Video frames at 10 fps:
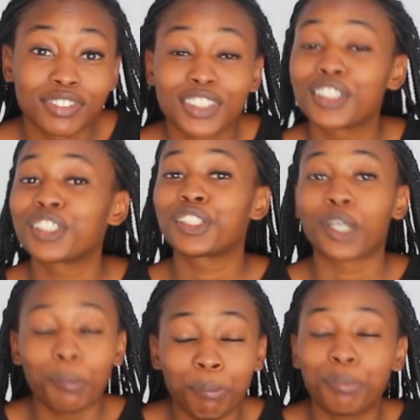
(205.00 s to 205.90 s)

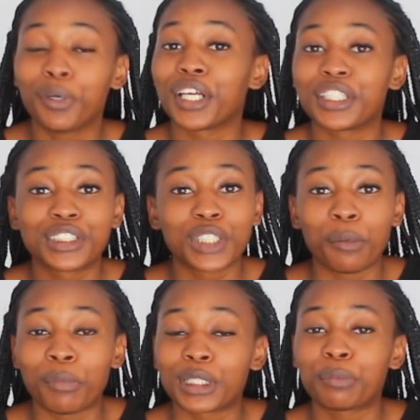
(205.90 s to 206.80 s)
Stop putting
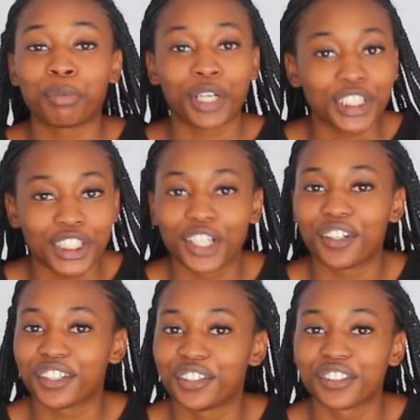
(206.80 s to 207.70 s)
so much pressure
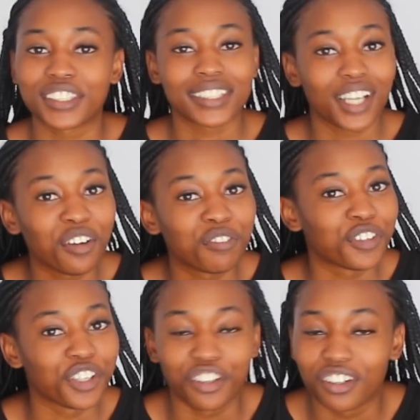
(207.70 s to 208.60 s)
on
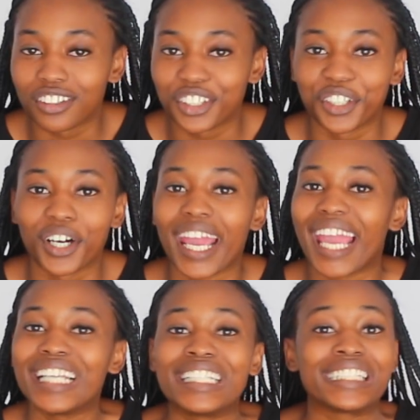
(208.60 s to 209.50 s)
yourself, girl. You're
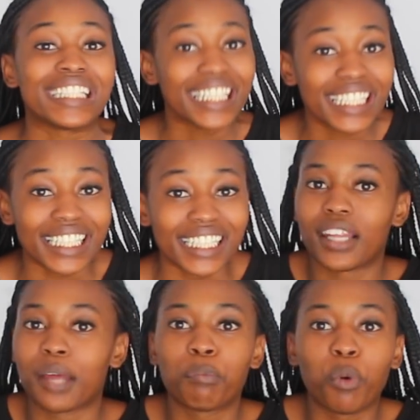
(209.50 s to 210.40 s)
18.
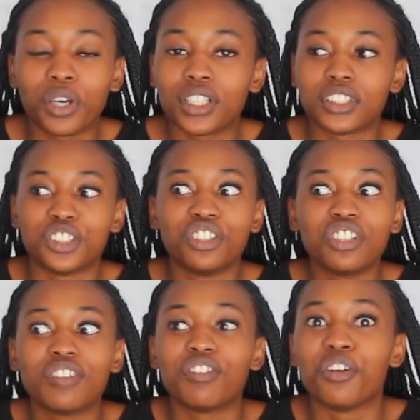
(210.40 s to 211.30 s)
At that point, you
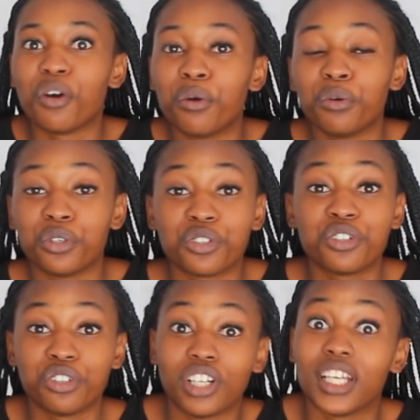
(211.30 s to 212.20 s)
don't even know who you
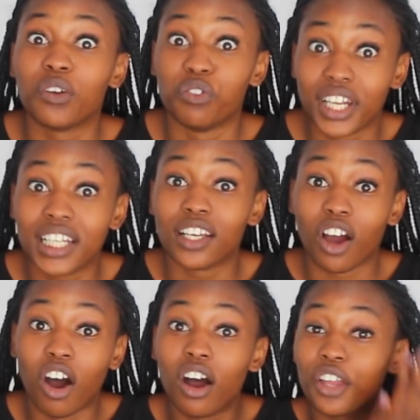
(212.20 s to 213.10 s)
truly, really
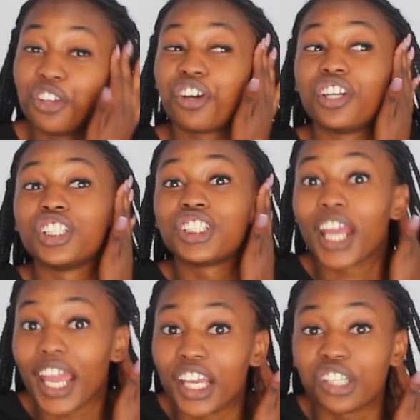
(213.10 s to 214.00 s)
are, and you're gonna
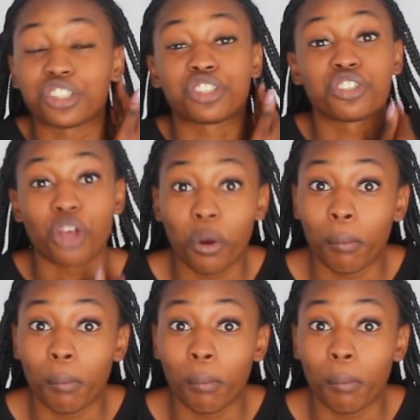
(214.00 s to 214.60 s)
change so